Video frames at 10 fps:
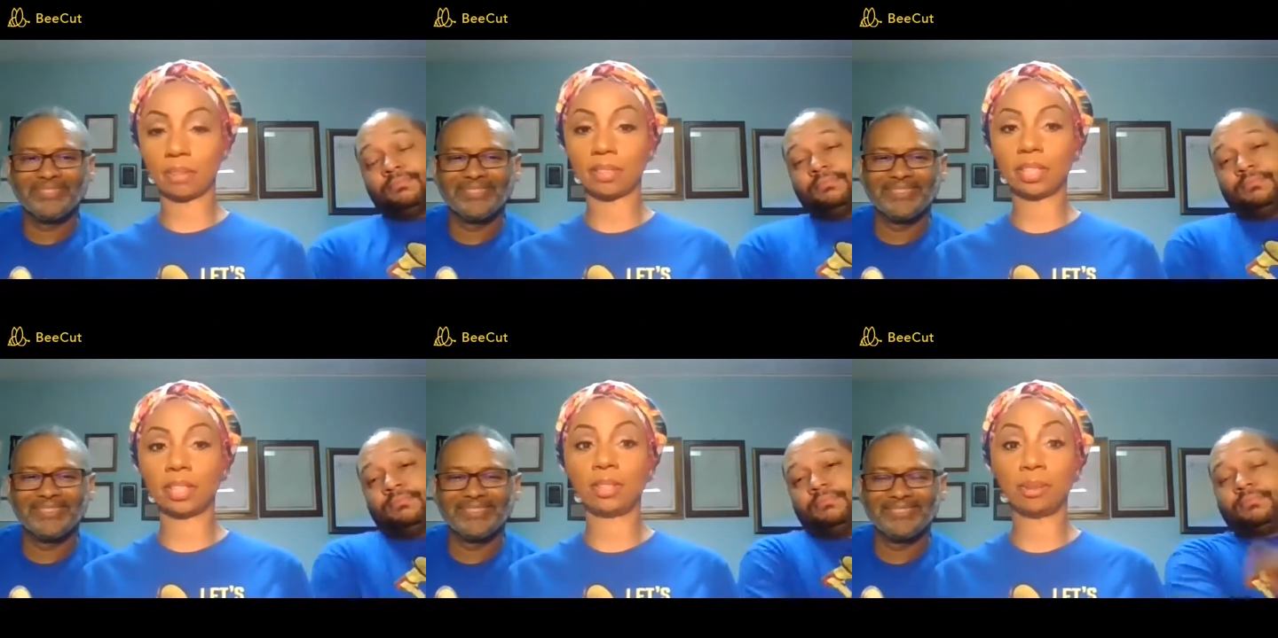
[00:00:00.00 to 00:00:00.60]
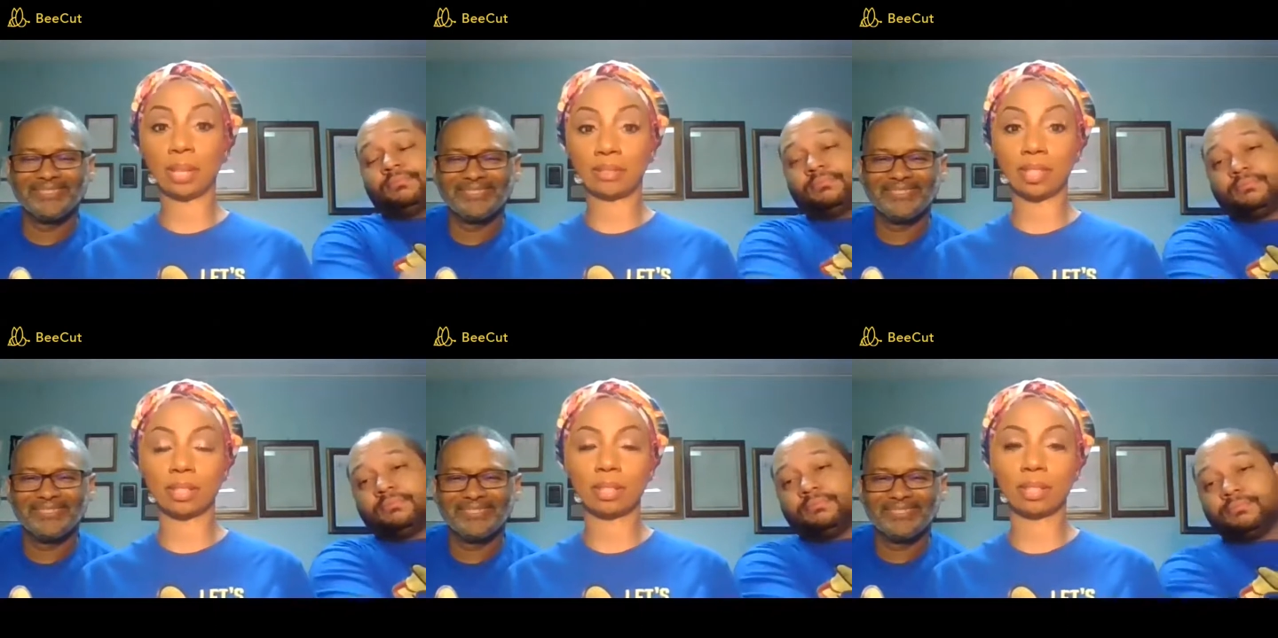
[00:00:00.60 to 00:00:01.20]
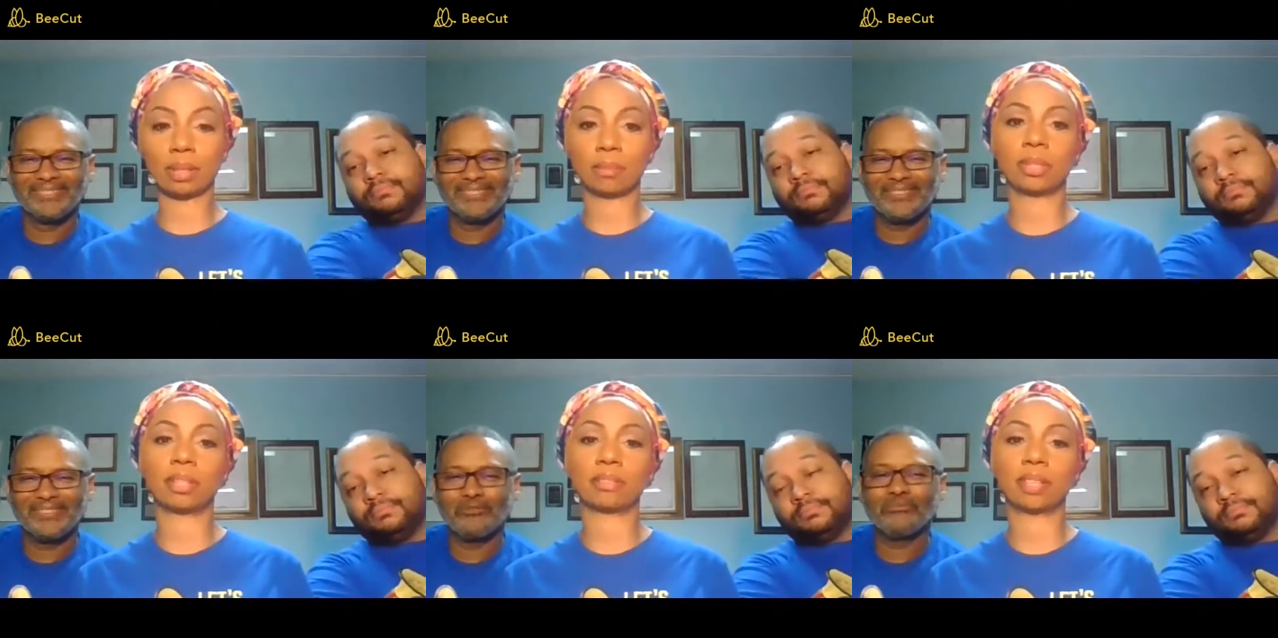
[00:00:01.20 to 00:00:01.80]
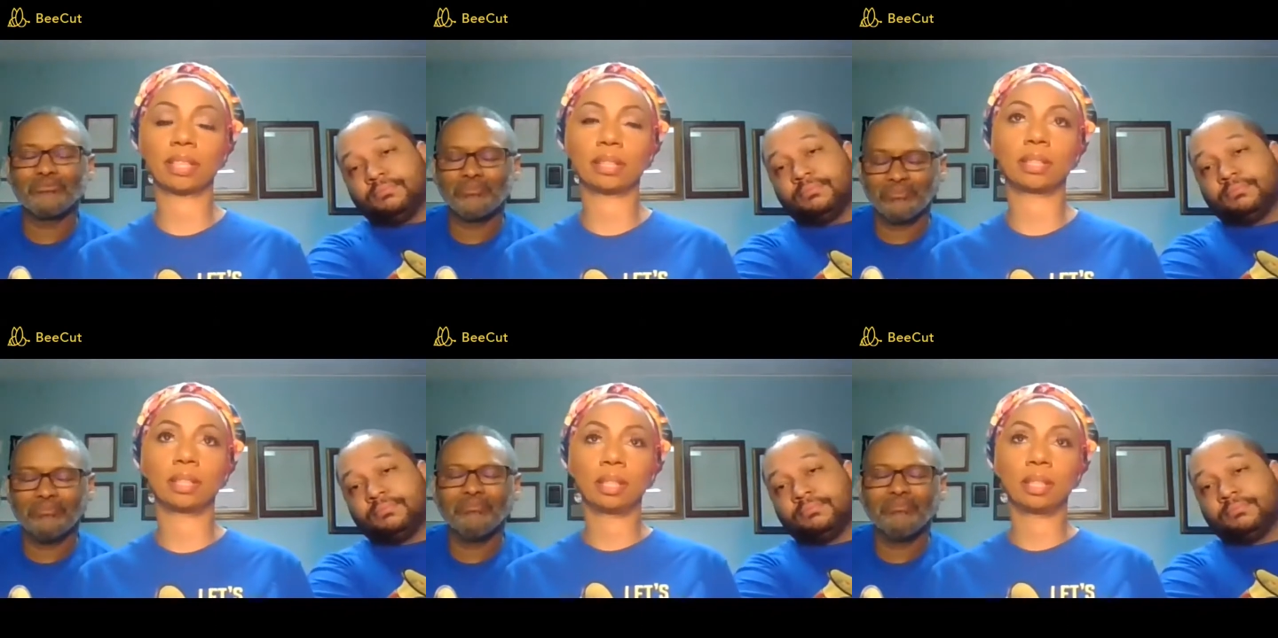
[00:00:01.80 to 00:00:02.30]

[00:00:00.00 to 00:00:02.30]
Speaker 1: everything you have discussed about your father.